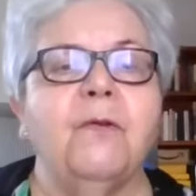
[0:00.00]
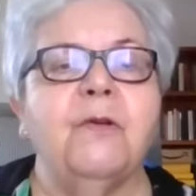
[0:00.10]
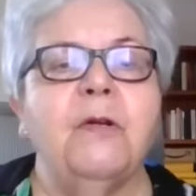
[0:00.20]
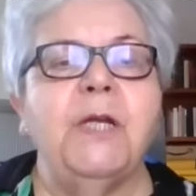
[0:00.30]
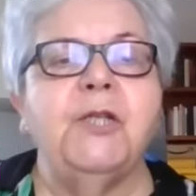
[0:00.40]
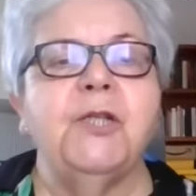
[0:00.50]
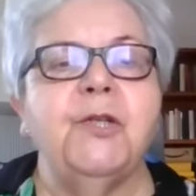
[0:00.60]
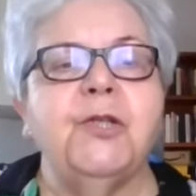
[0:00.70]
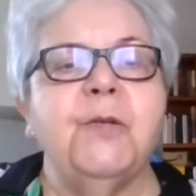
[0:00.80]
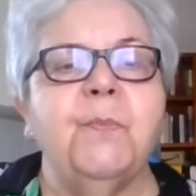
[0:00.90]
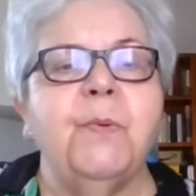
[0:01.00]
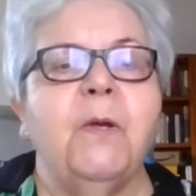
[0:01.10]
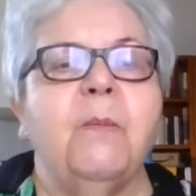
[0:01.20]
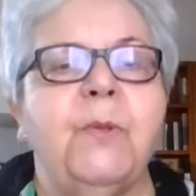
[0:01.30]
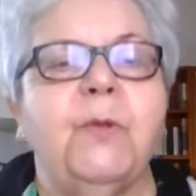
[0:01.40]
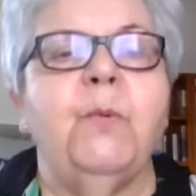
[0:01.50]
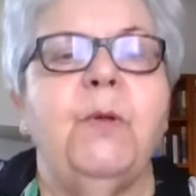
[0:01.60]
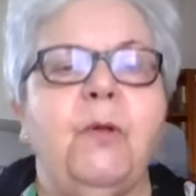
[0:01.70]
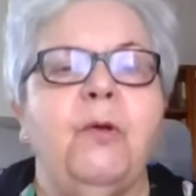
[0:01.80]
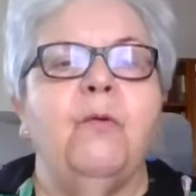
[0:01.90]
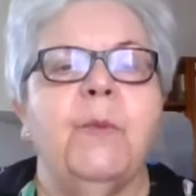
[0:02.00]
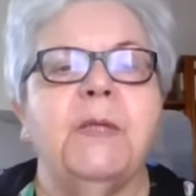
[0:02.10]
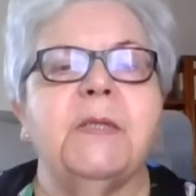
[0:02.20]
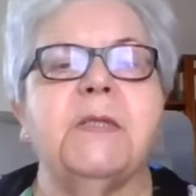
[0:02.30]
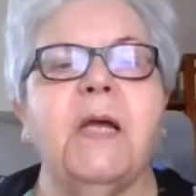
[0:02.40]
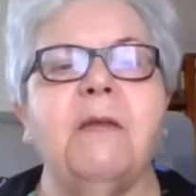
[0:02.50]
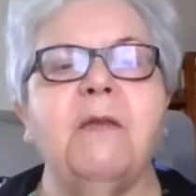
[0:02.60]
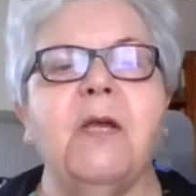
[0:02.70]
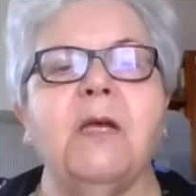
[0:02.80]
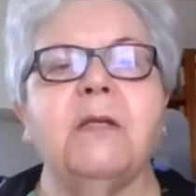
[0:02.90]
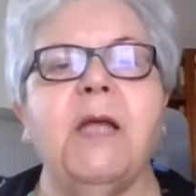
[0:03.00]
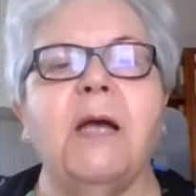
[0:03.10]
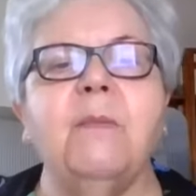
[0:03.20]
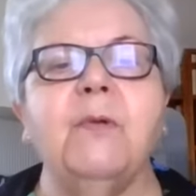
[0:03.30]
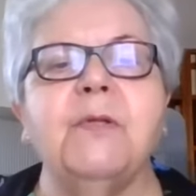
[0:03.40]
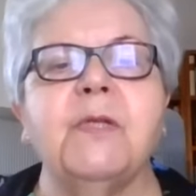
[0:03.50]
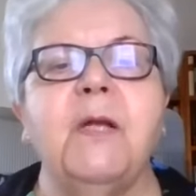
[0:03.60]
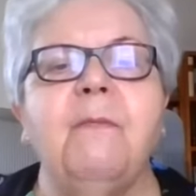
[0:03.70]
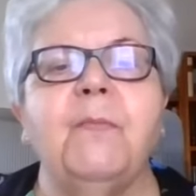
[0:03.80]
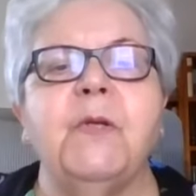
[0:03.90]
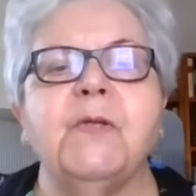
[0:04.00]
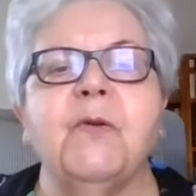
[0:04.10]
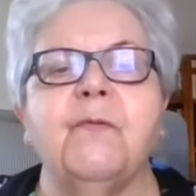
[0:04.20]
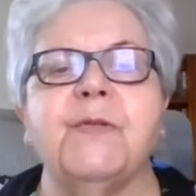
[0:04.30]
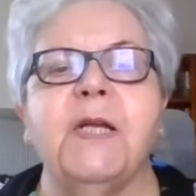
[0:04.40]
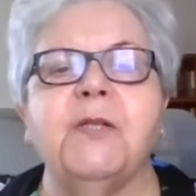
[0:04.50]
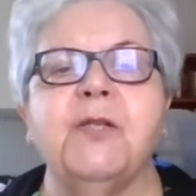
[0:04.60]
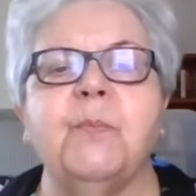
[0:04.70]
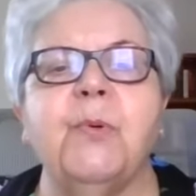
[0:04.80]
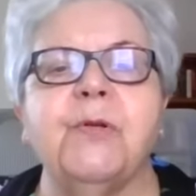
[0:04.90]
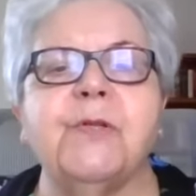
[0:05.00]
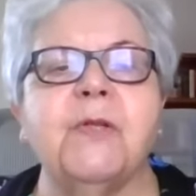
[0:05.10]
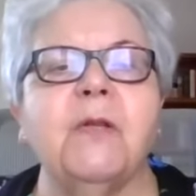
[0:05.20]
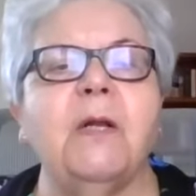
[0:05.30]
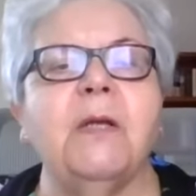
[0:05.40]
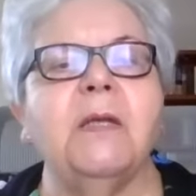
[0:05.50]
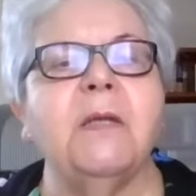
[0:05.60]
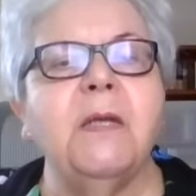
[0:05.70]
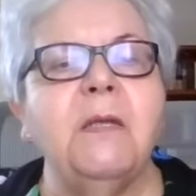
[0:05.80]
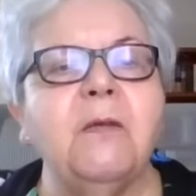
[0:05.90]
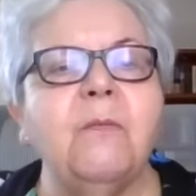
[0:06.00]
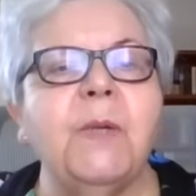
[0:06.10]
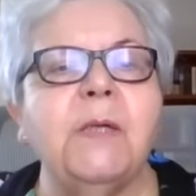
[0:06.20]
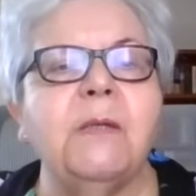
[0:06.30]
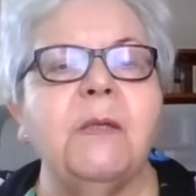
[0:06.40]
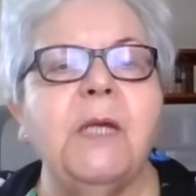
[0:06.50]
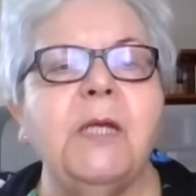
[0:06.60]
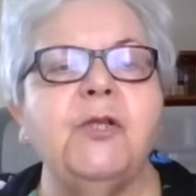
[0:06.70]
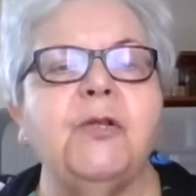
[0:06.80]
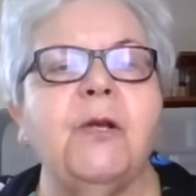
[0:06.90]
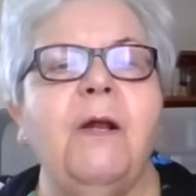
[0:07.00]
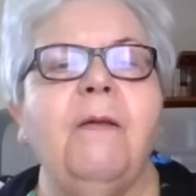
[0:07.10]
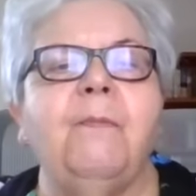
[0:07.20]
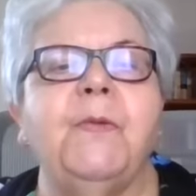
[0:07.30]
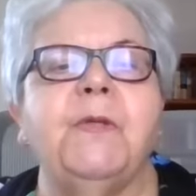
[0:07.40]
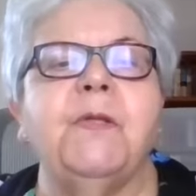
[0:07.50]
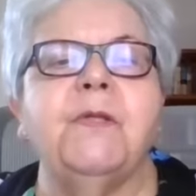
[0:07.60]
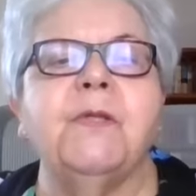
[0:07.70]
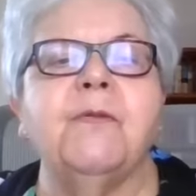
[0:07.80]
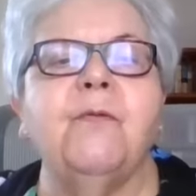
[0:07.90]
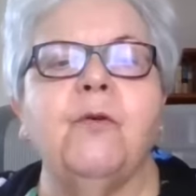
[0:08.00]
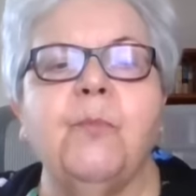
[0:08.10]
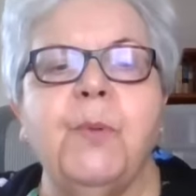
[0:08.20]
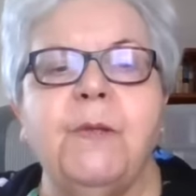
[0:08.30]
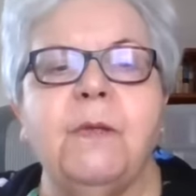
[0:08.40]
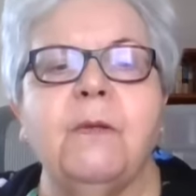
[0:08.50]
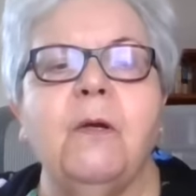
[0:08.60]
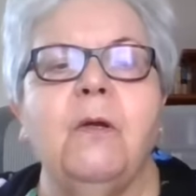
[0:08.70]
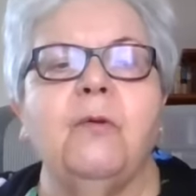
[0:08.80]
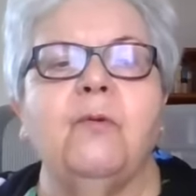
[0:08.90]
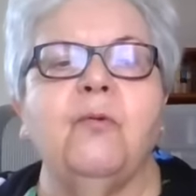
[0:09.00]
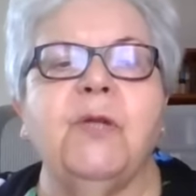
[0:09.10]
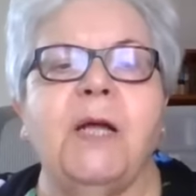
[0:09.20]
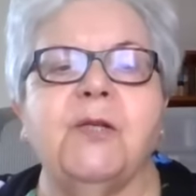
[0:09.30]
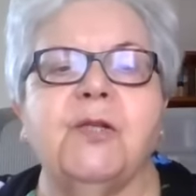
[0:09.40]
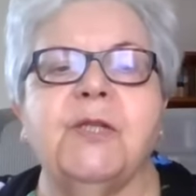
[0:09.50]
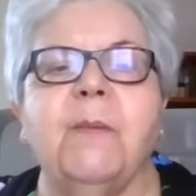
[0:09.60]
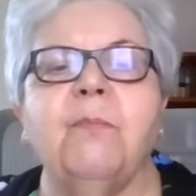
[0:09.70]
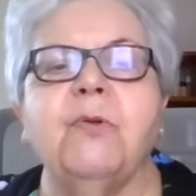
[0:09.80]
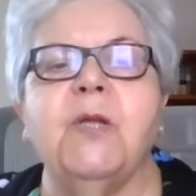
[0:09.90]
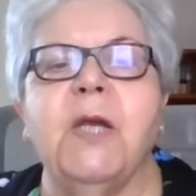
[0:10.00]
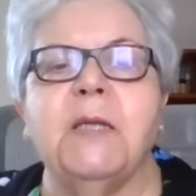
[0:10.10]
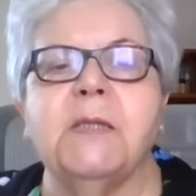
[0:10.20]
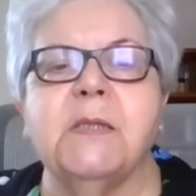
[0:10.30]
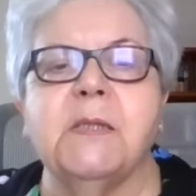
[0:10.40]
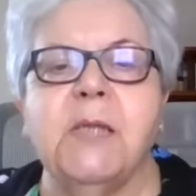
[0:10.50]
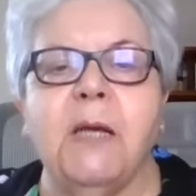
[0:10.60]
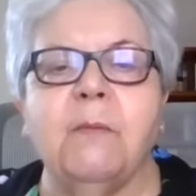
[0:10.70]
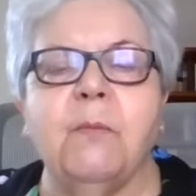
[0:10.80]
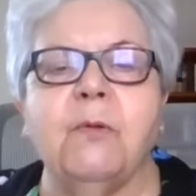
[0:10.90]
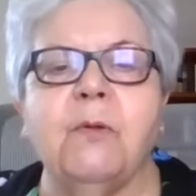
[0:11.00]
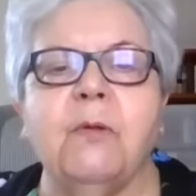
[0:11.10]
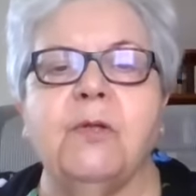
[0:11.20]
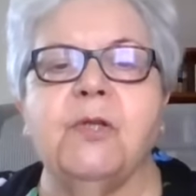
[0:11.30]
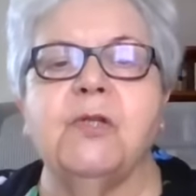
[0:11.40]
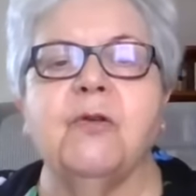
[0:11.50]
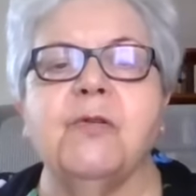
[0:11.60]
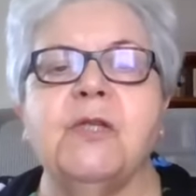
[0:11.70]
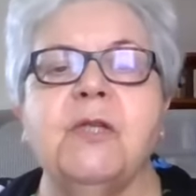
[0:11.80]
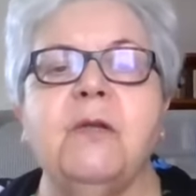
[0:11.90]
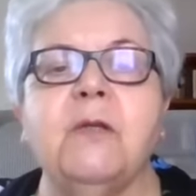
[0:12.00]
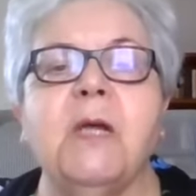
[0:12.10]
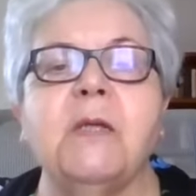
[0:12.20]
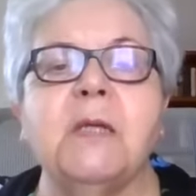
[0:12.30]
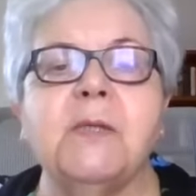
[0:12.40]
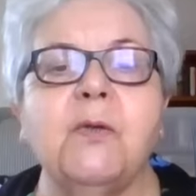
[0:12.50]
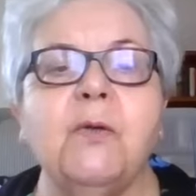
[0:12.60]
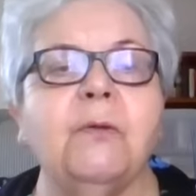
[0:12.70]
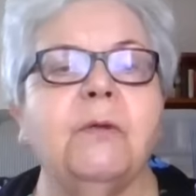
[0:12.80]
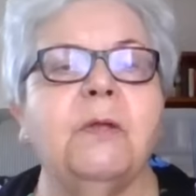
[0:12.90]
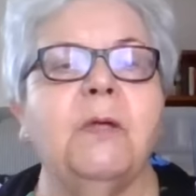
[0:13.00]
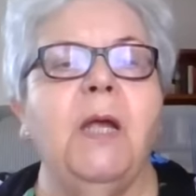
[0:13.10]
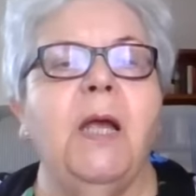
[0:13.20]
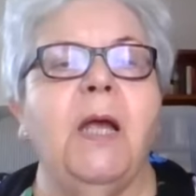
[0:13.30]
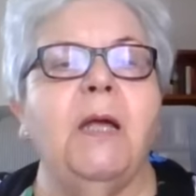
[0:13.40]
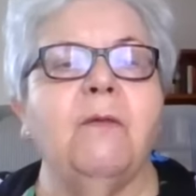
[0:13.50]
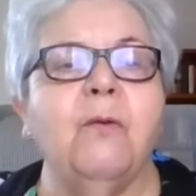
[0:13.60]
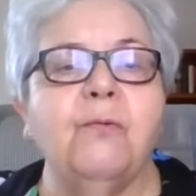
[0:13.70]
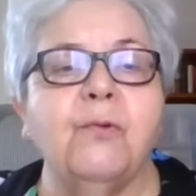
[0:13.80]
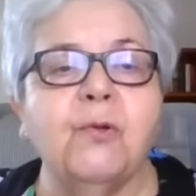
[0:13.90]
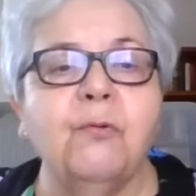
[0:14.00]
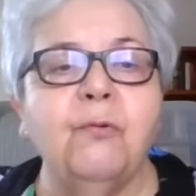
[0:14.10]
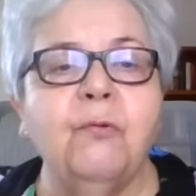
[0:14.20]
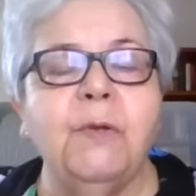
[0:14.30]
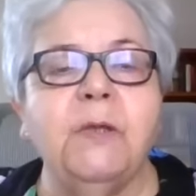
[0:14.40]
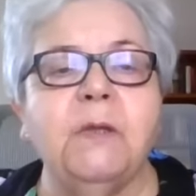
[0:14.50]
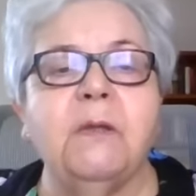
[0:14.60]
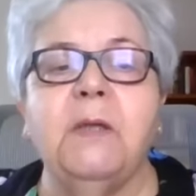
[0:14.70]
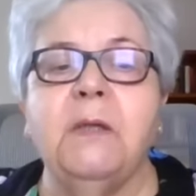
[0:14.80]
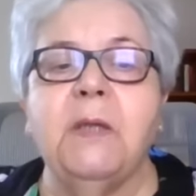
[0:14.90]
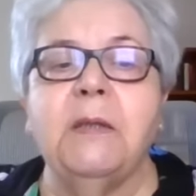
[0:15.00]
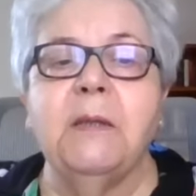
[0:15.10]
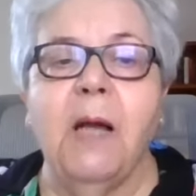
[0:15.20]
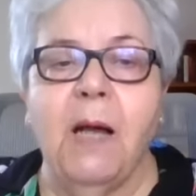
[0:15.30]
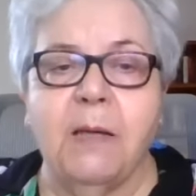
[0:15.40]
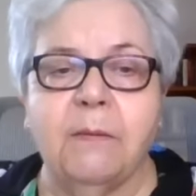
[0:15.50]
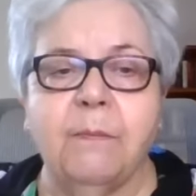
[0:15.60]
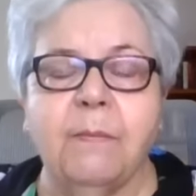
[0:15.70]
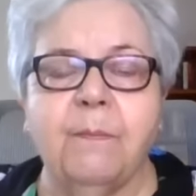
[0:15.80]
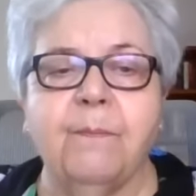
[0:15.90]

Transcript: The relationship between humans and their daemons is of such a personal and intimate nature that it is forbidden to touch somebody else's daemon. It is considered an assault, and those who do it intend harm.